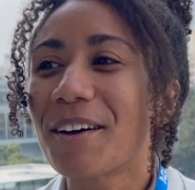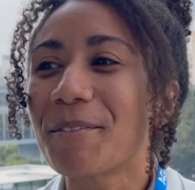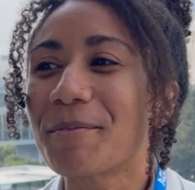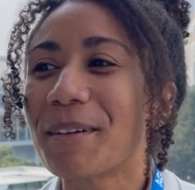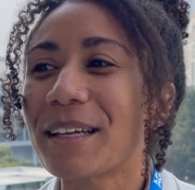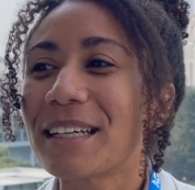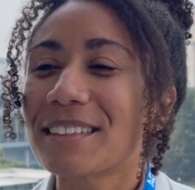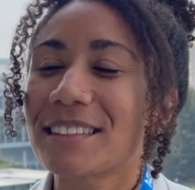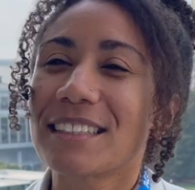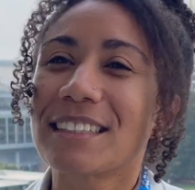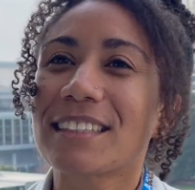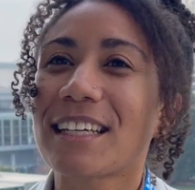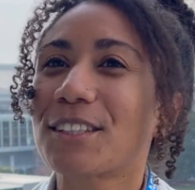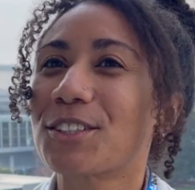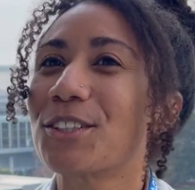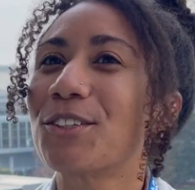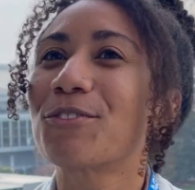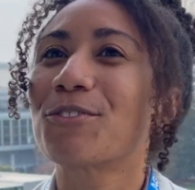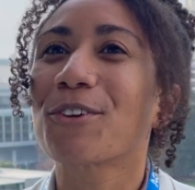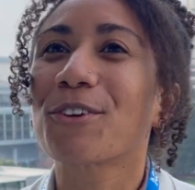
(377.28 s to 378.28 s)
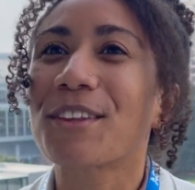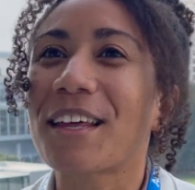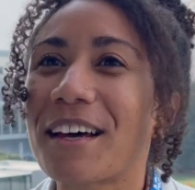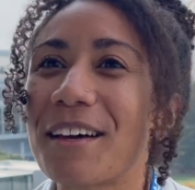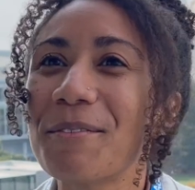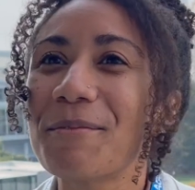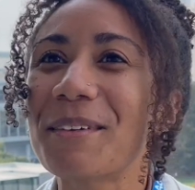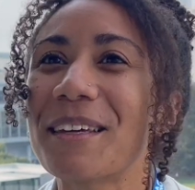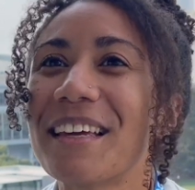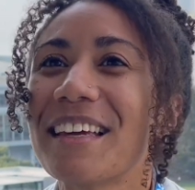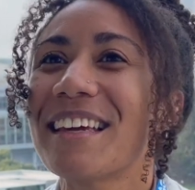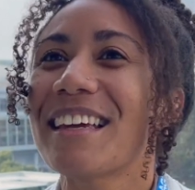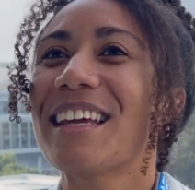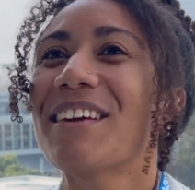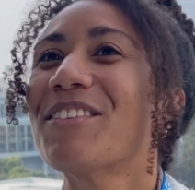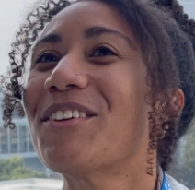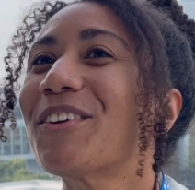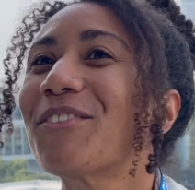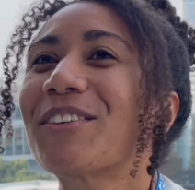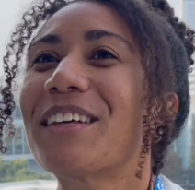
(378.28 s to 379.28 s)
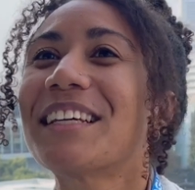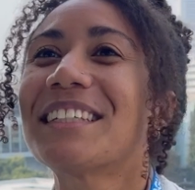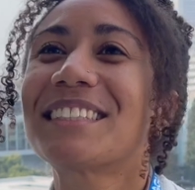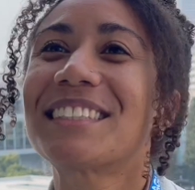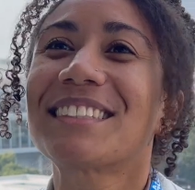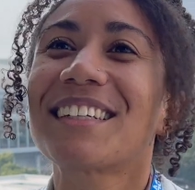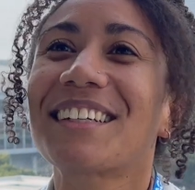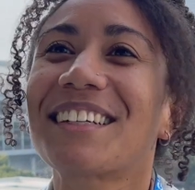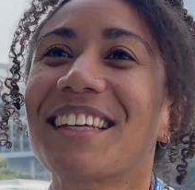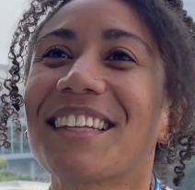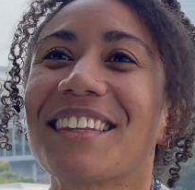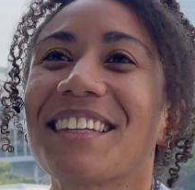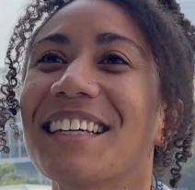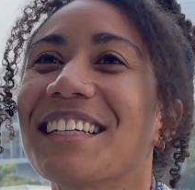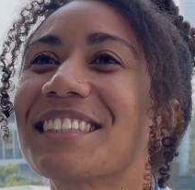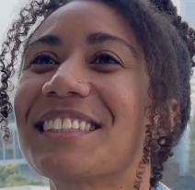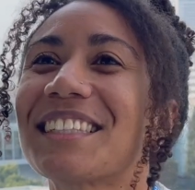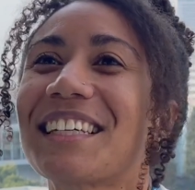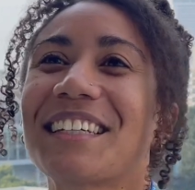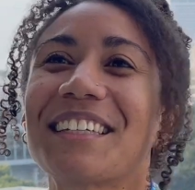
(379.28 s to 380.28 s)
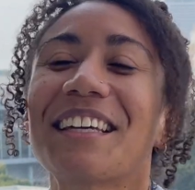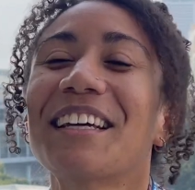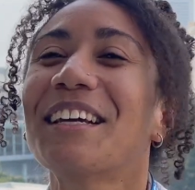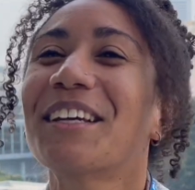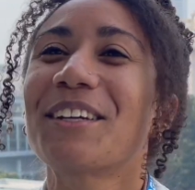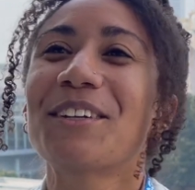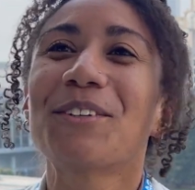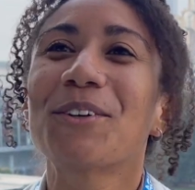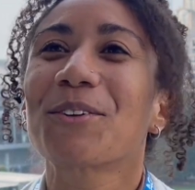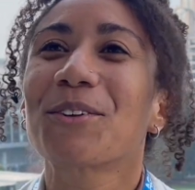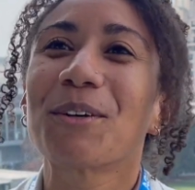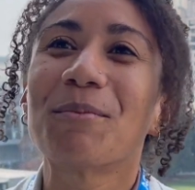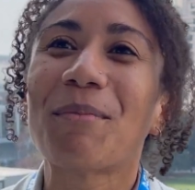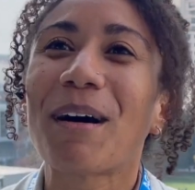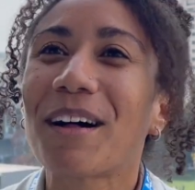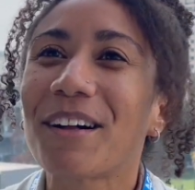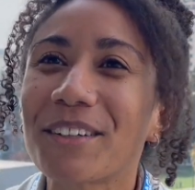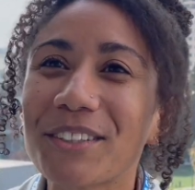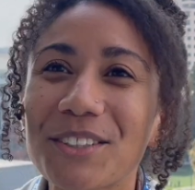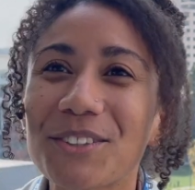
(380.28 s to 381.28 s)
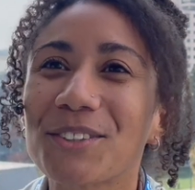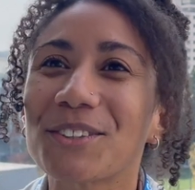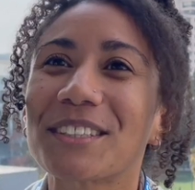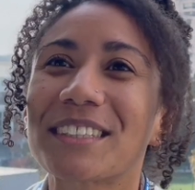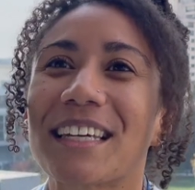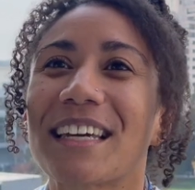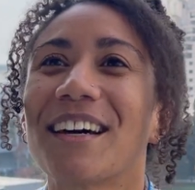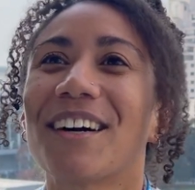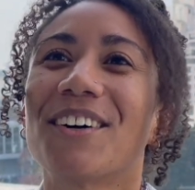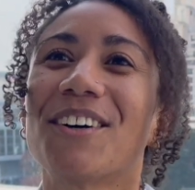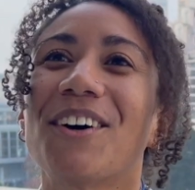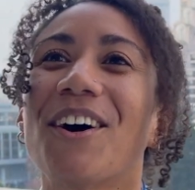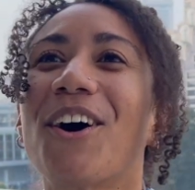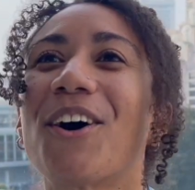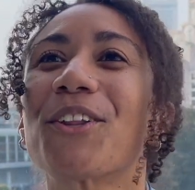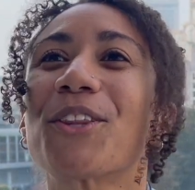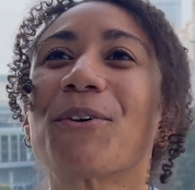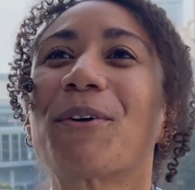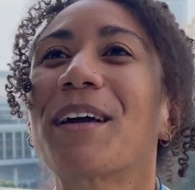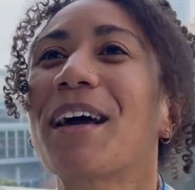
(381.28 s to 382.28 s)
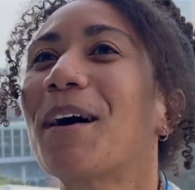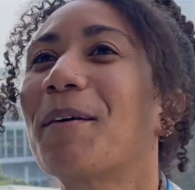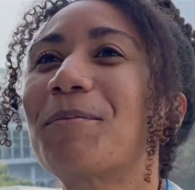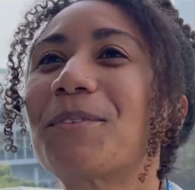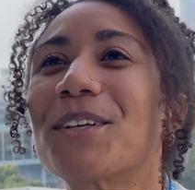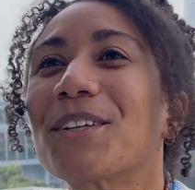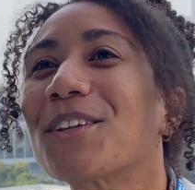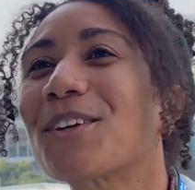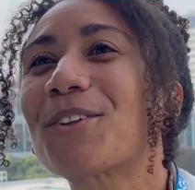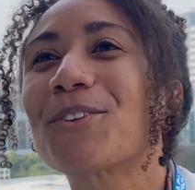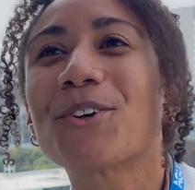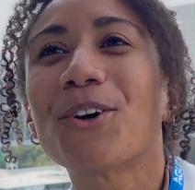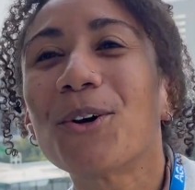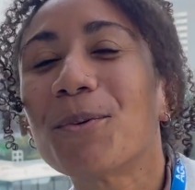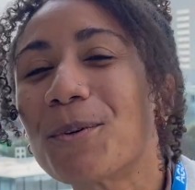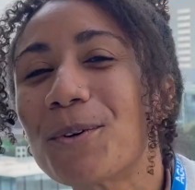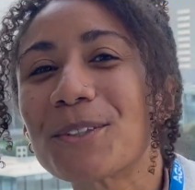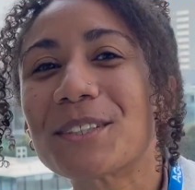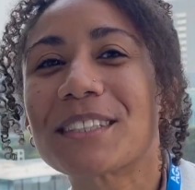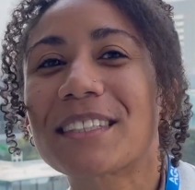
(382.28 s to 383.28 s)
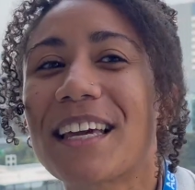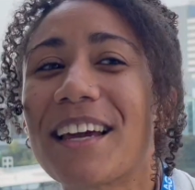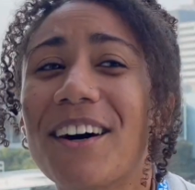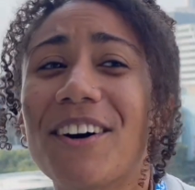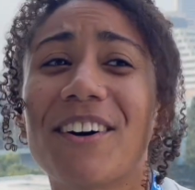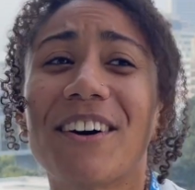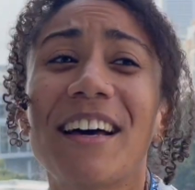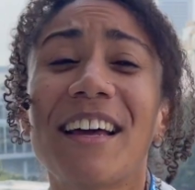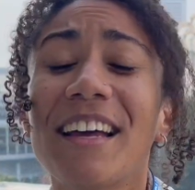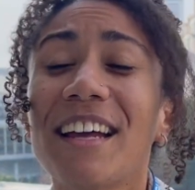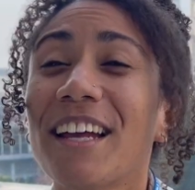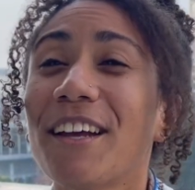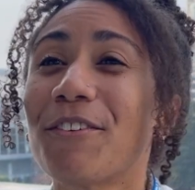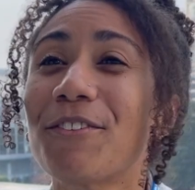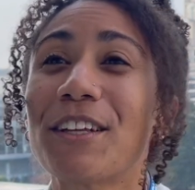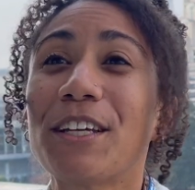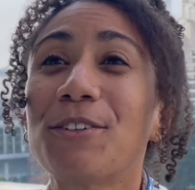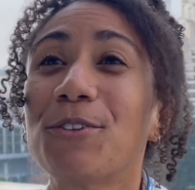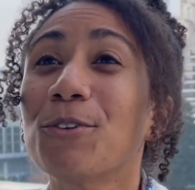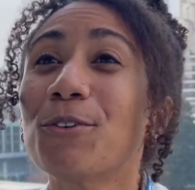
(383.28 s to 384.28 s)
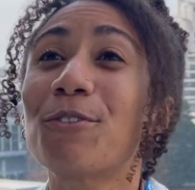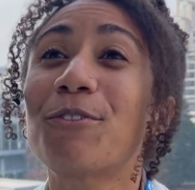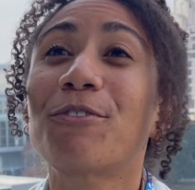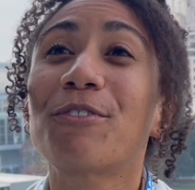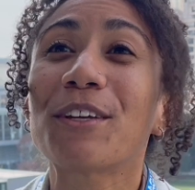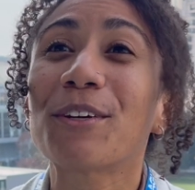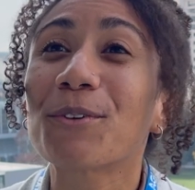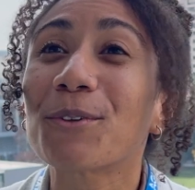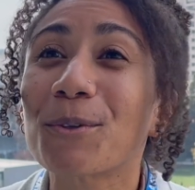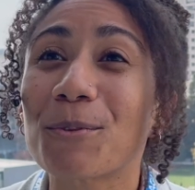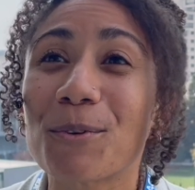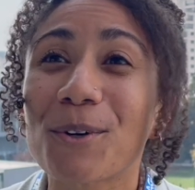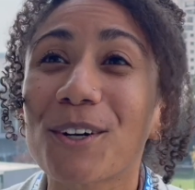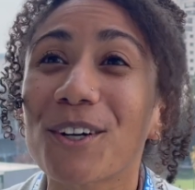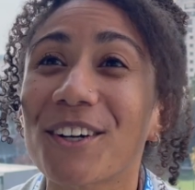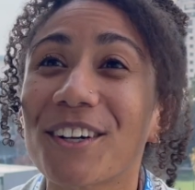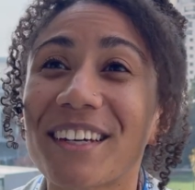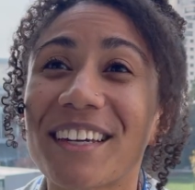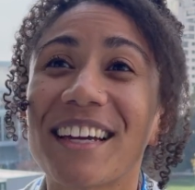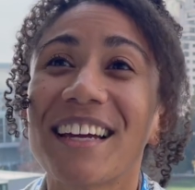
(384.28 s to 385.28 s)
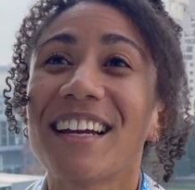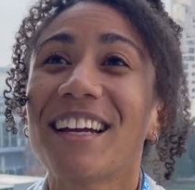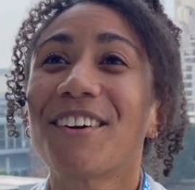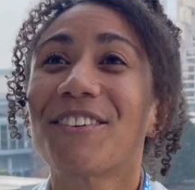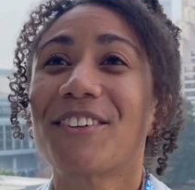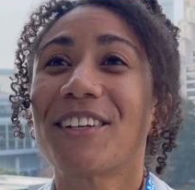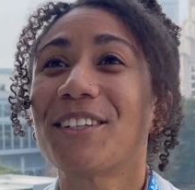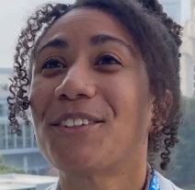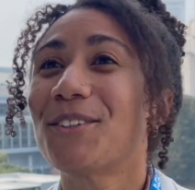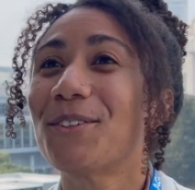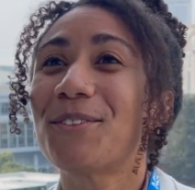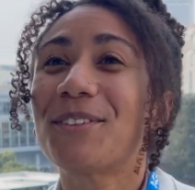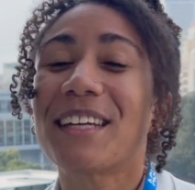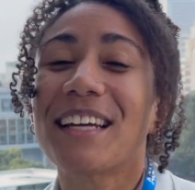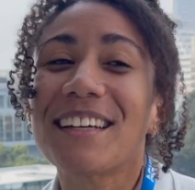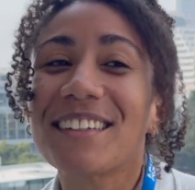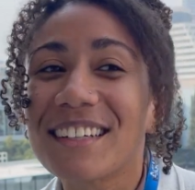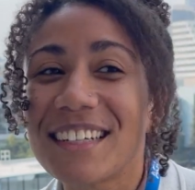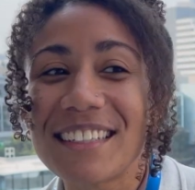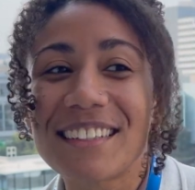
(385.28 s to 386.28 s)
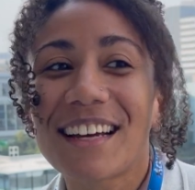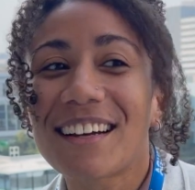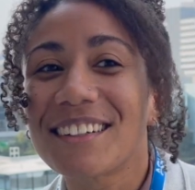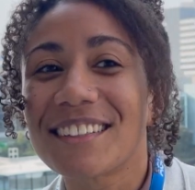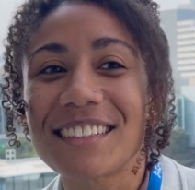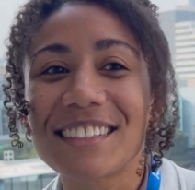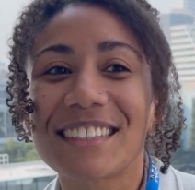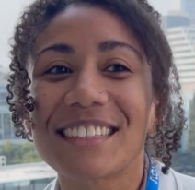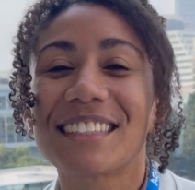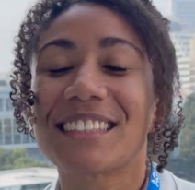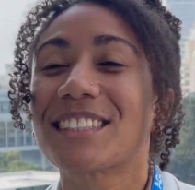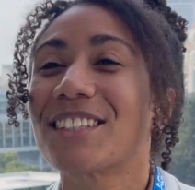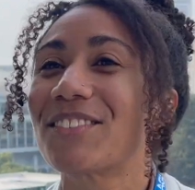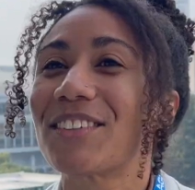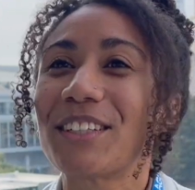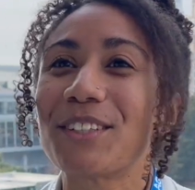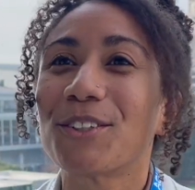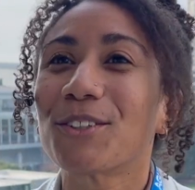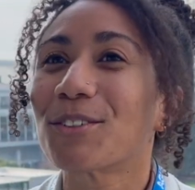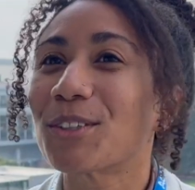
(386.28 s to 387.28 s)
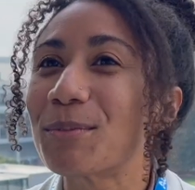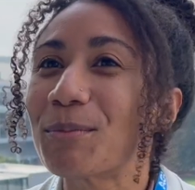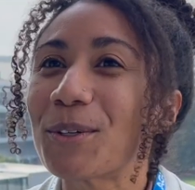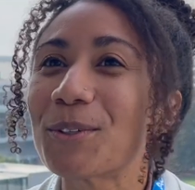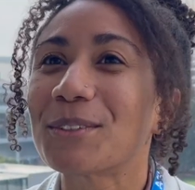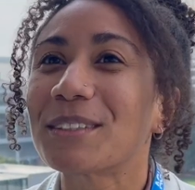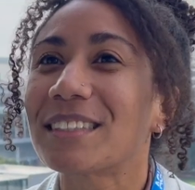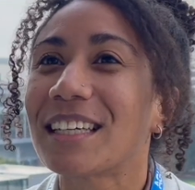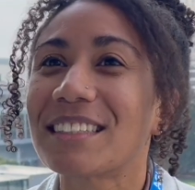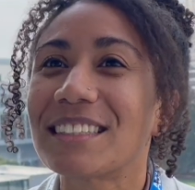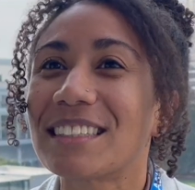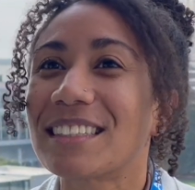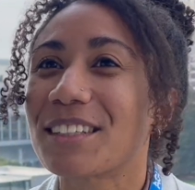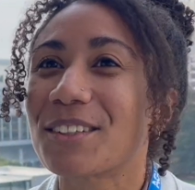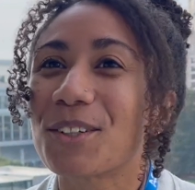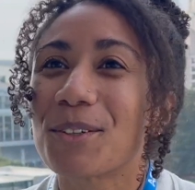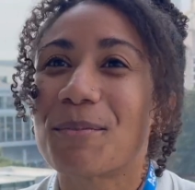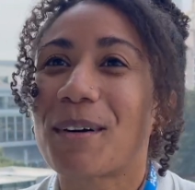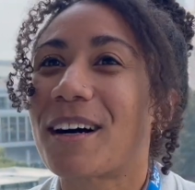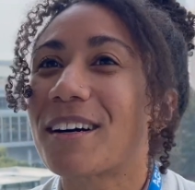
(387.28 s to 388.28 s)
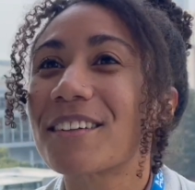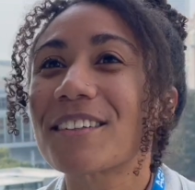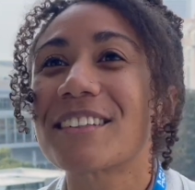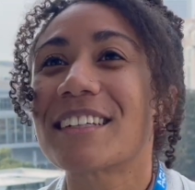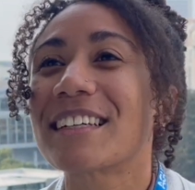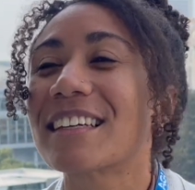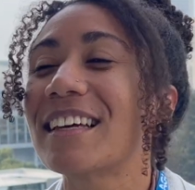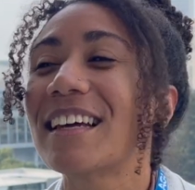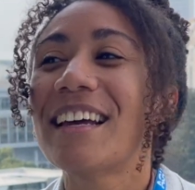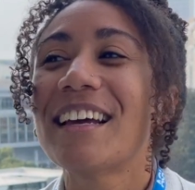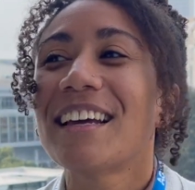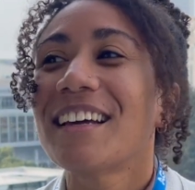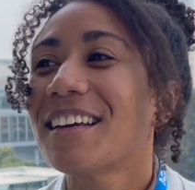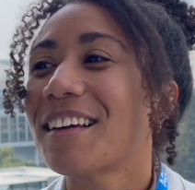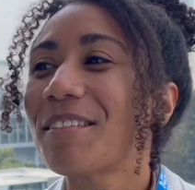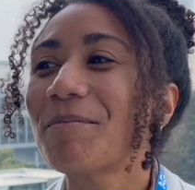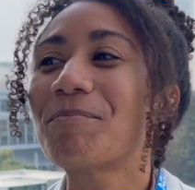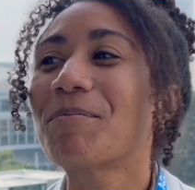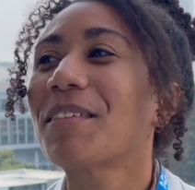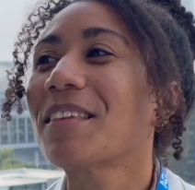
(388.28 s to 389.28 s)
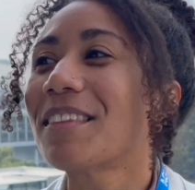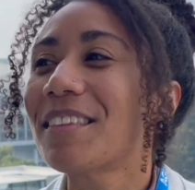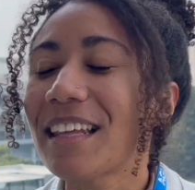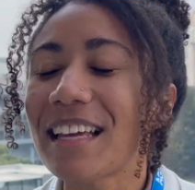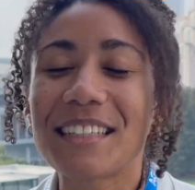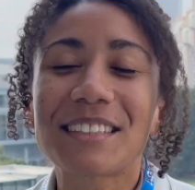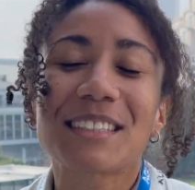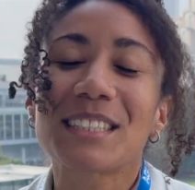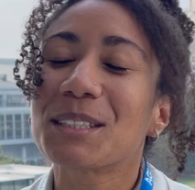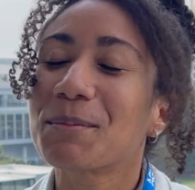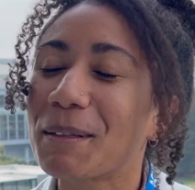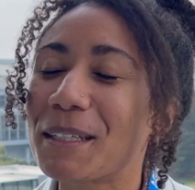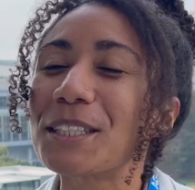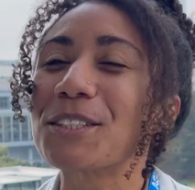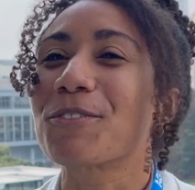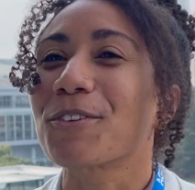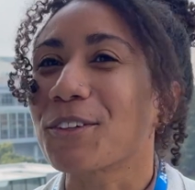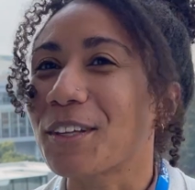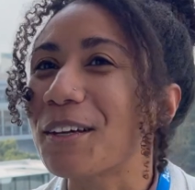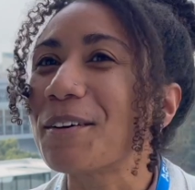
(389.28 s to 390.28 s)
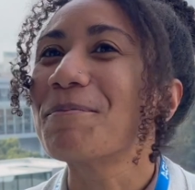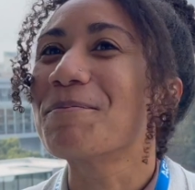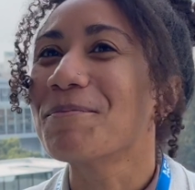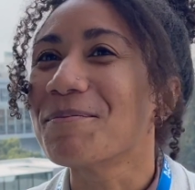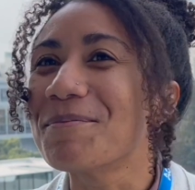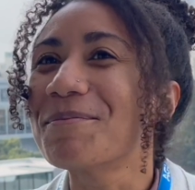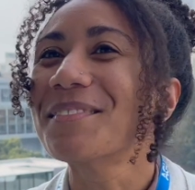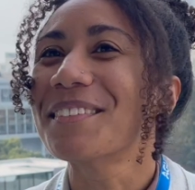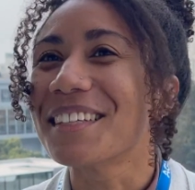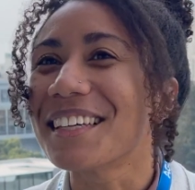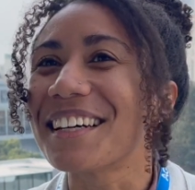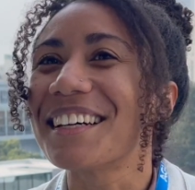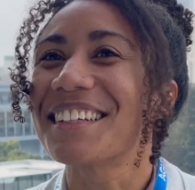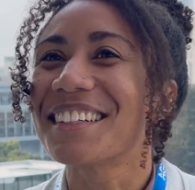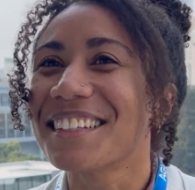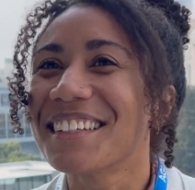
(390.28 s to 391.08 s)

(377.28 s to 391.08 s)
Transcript: it's a session for them, even if they study things at, the molecule scale, all the way up to the global scale. If they do field work, if they do data analysis, if they do remote sensing or modeling, it's a space for them. Yeah.